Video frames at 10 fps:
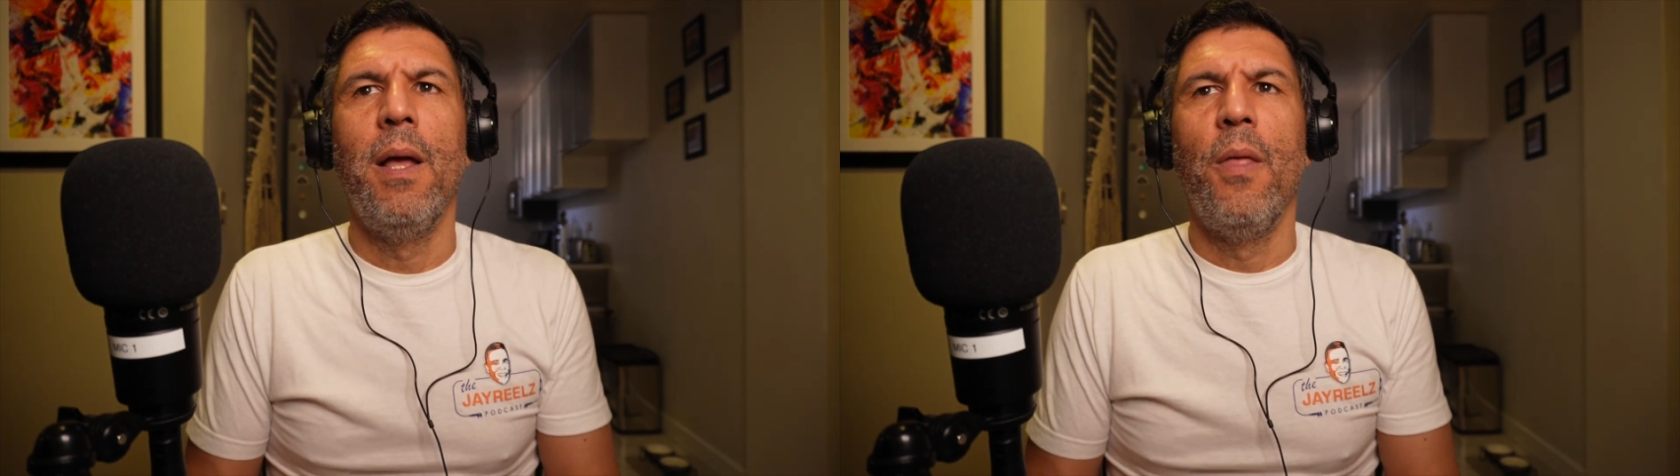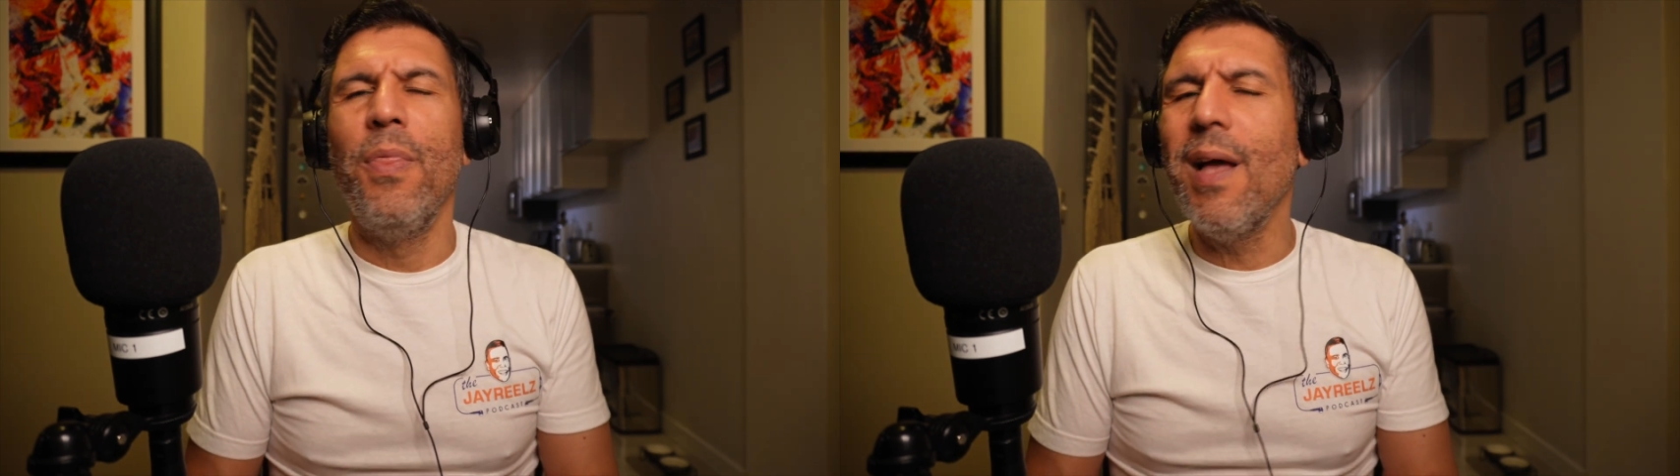
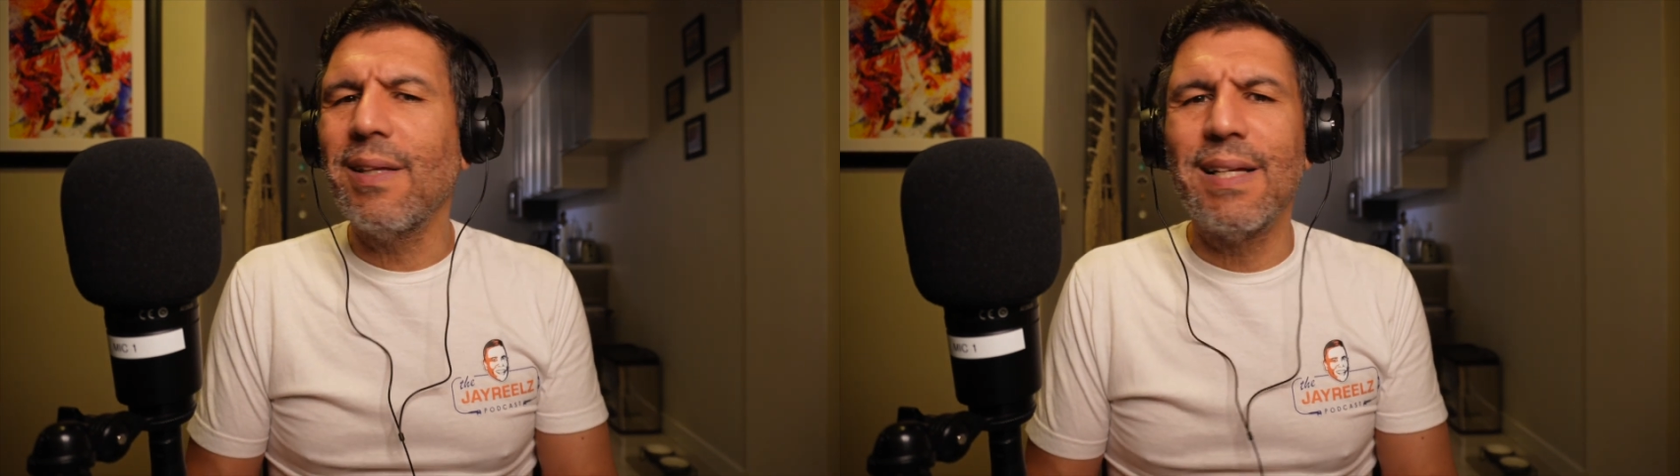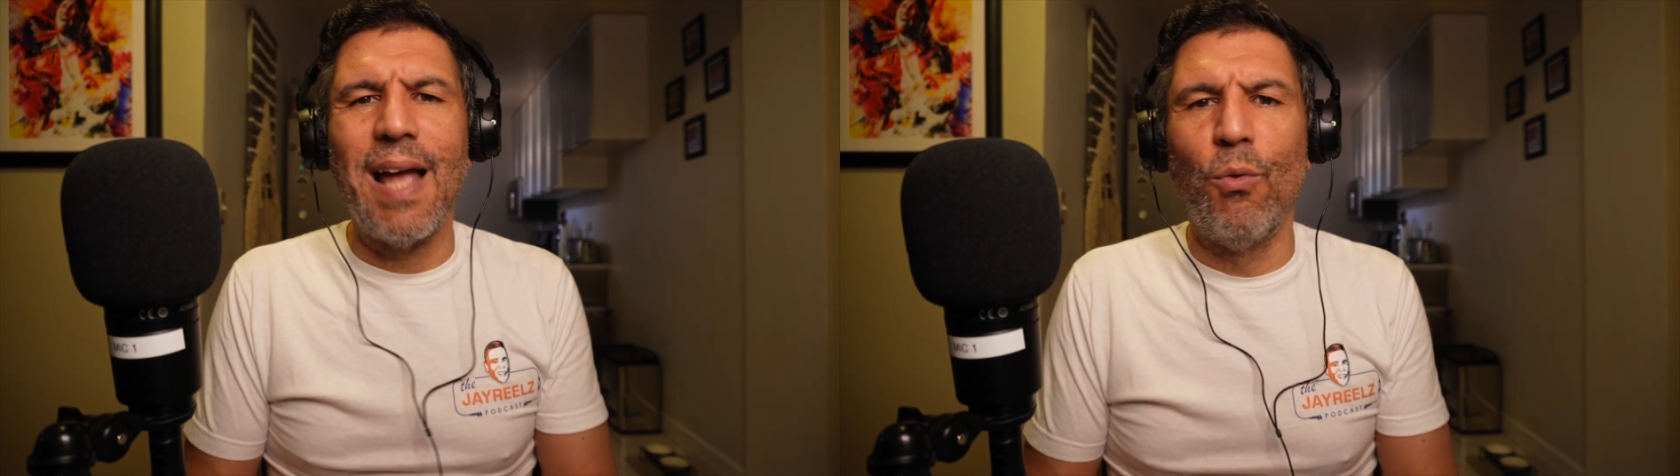
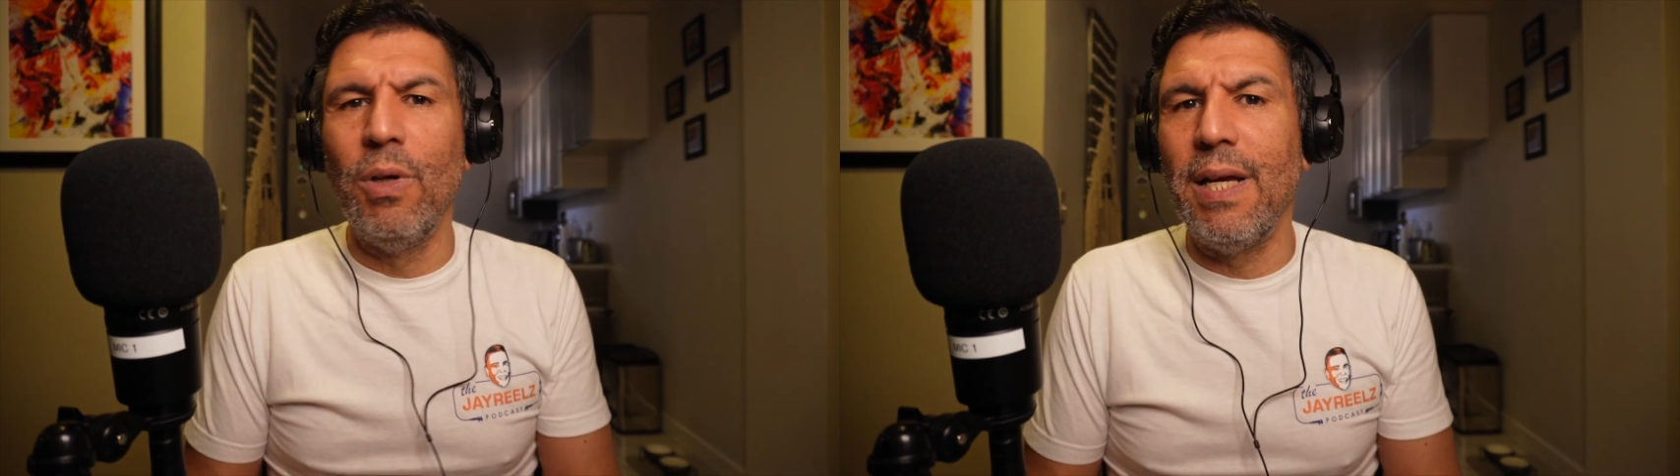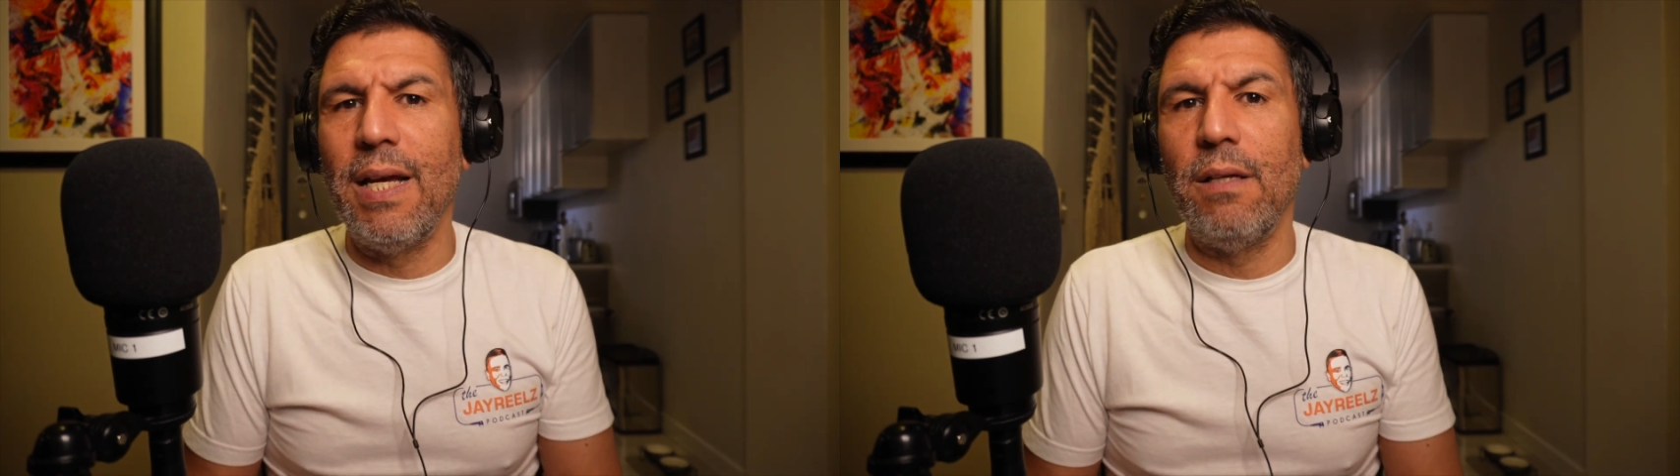Nothing that
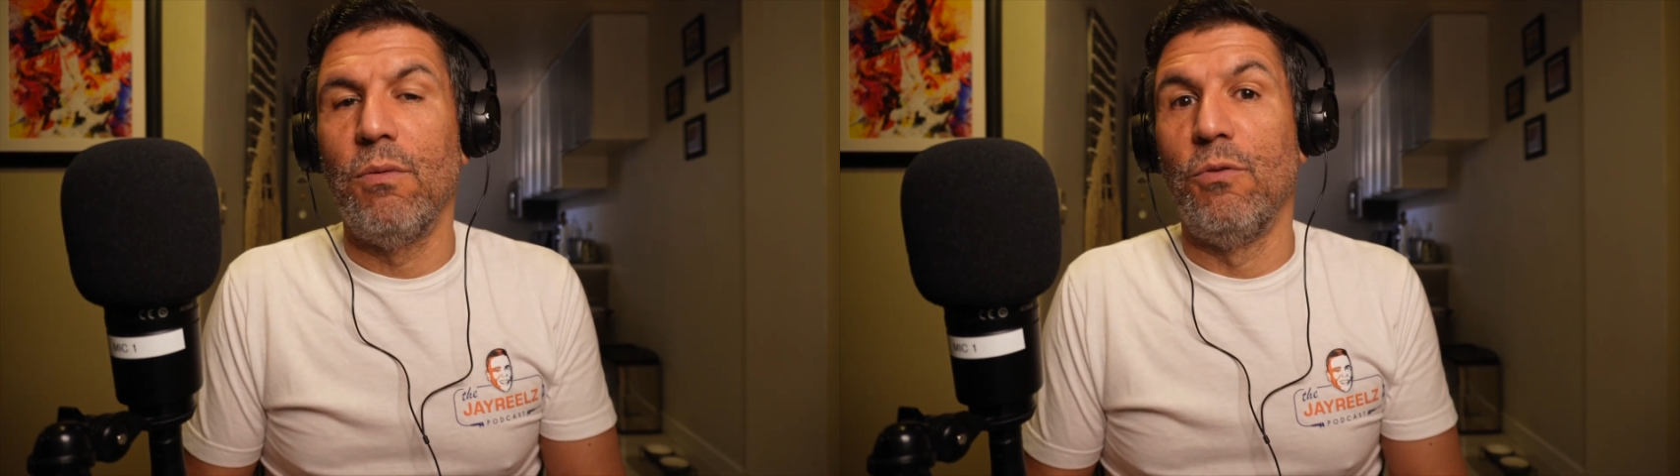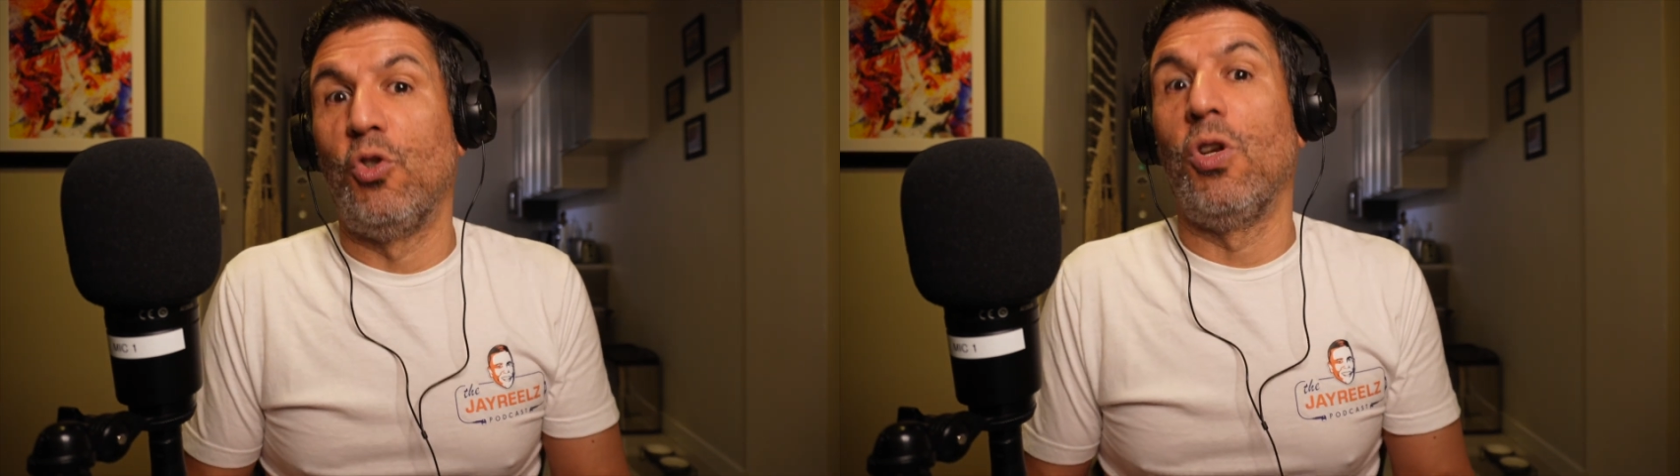
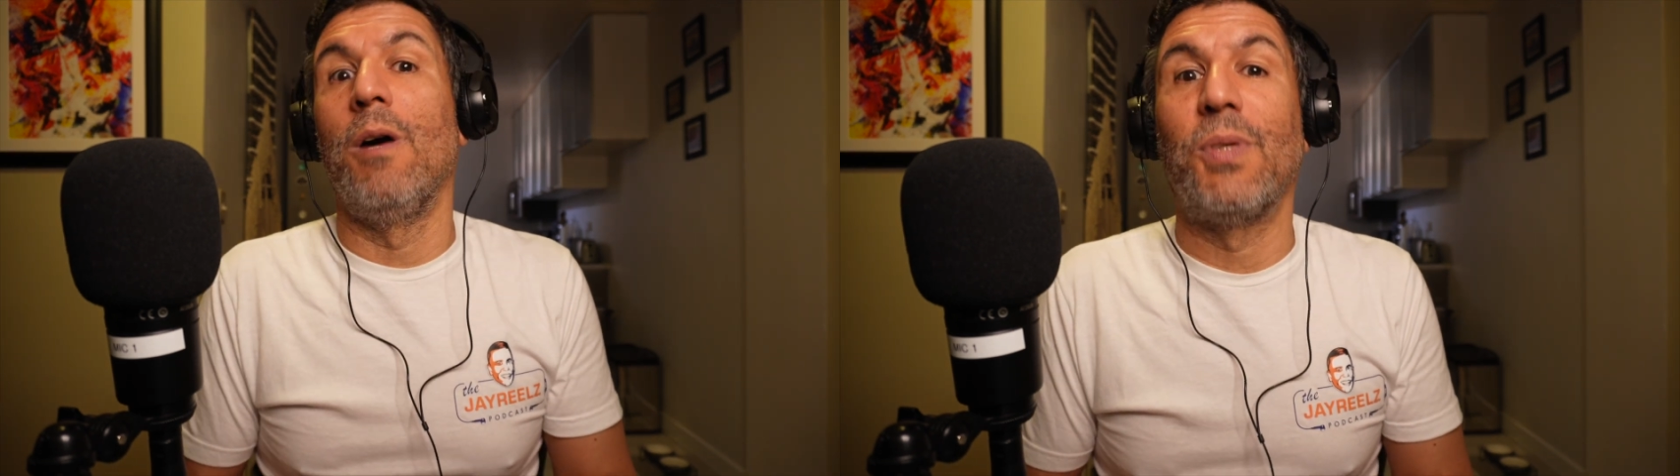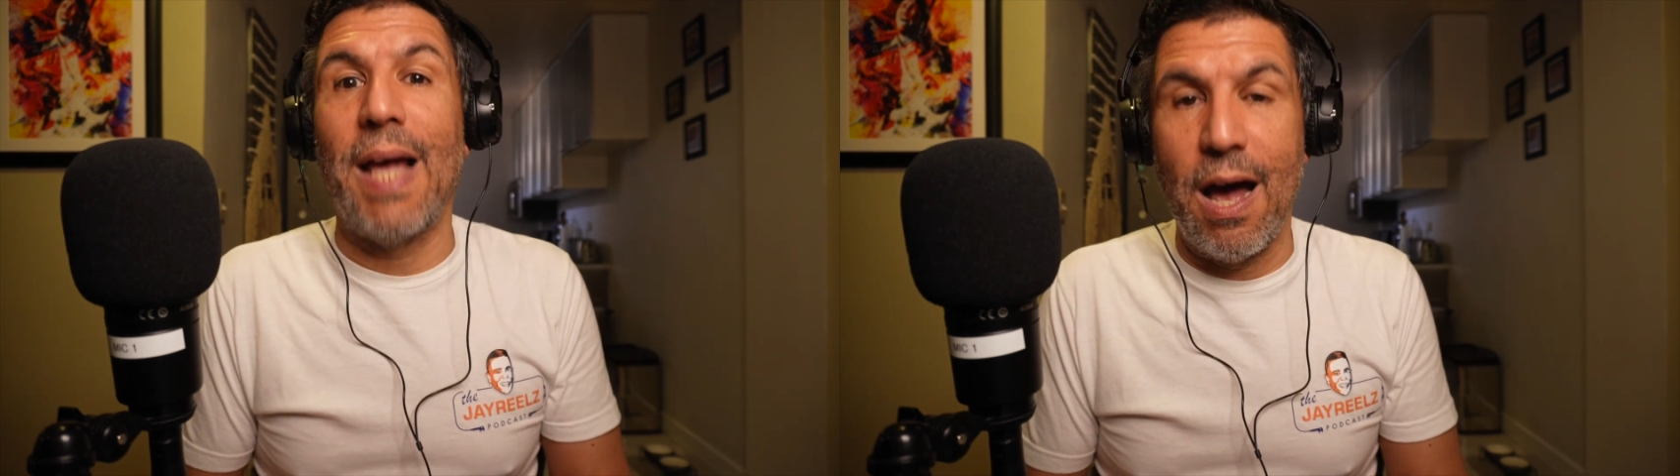really
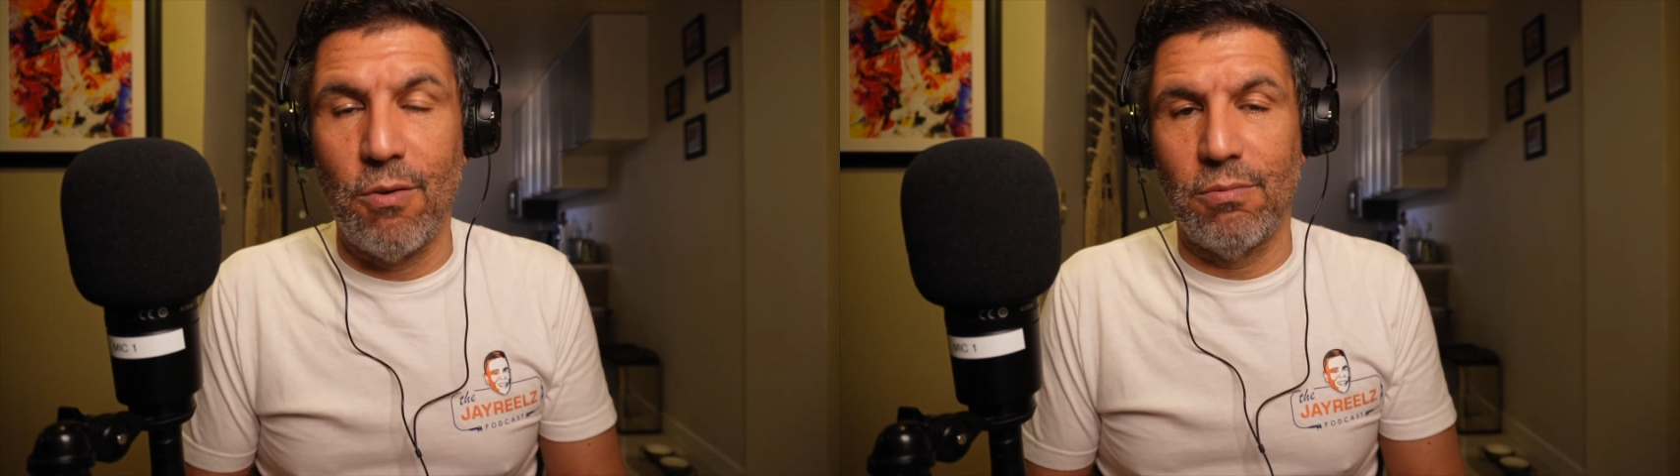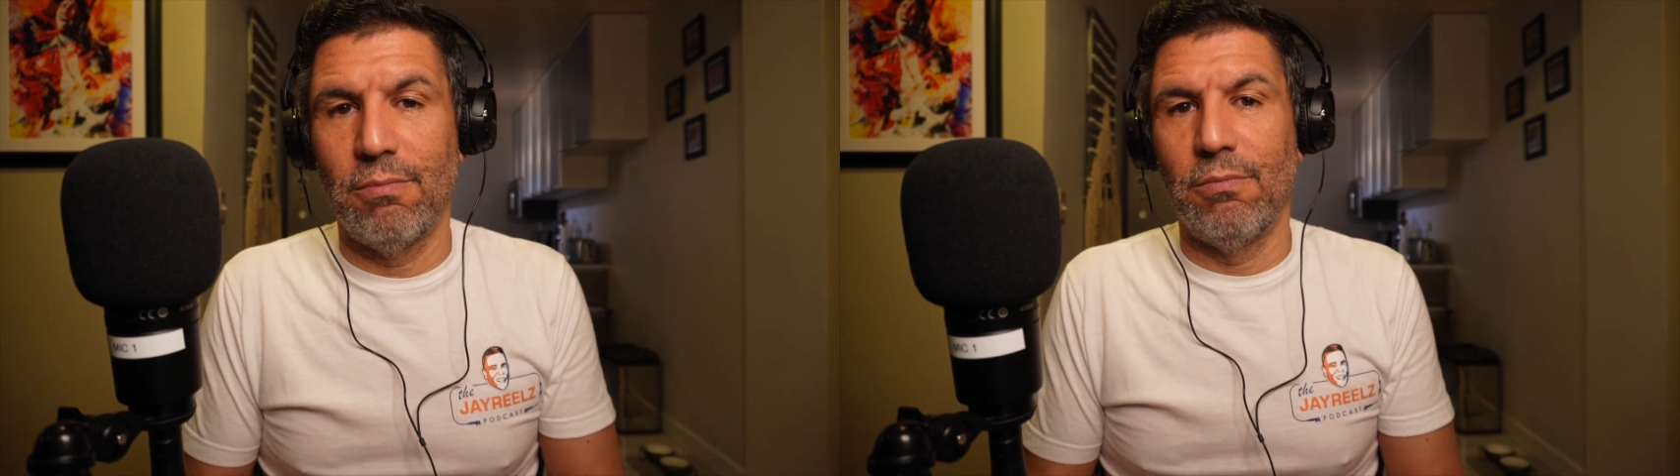jumps
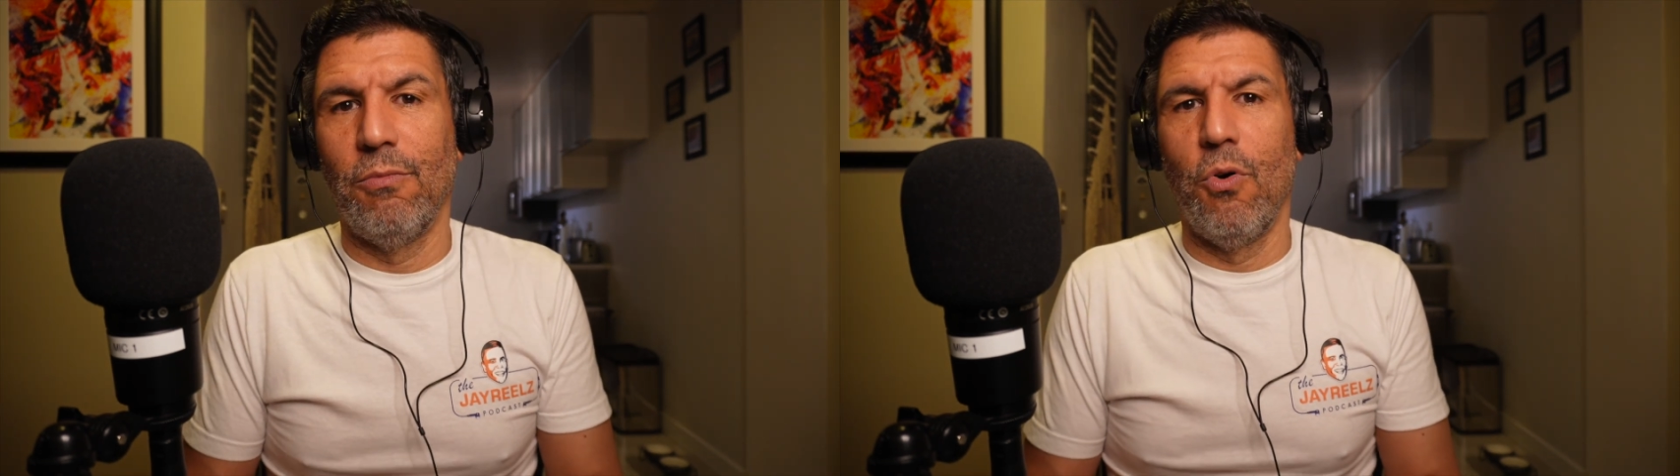out